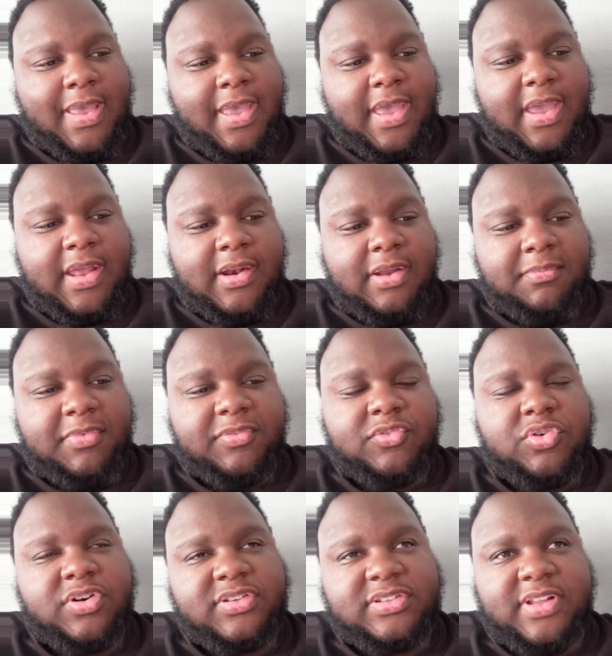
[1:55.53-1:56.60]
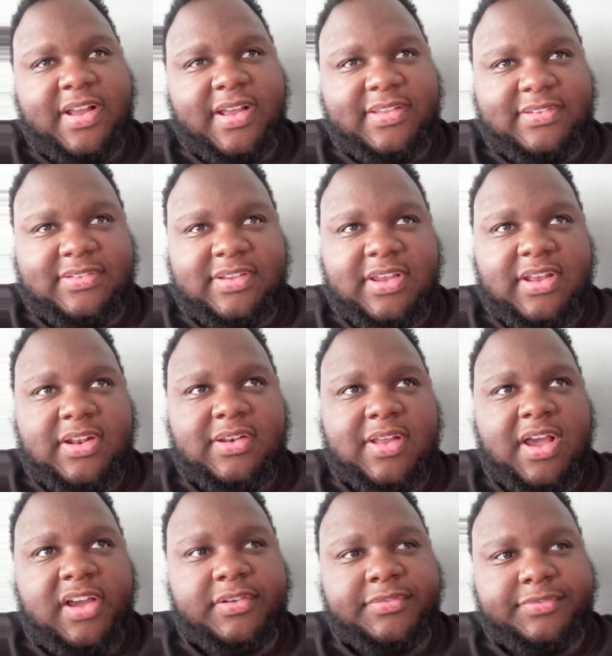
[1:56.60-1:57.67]
And, of course, like I said,
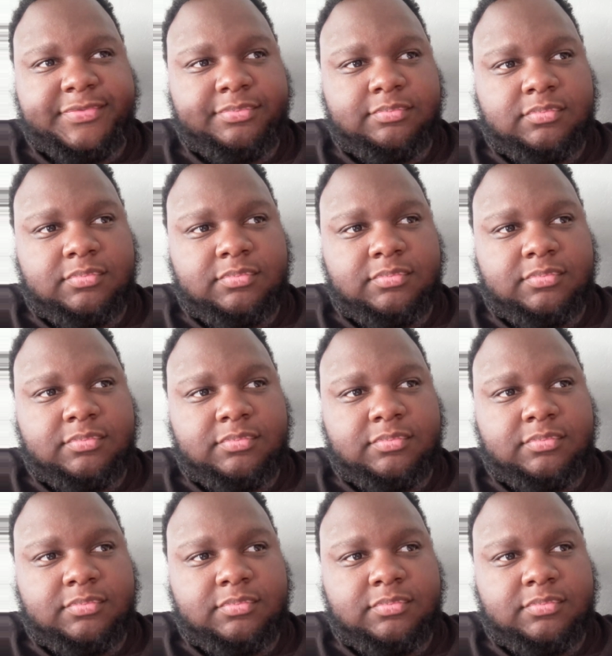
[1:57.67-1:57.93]
I've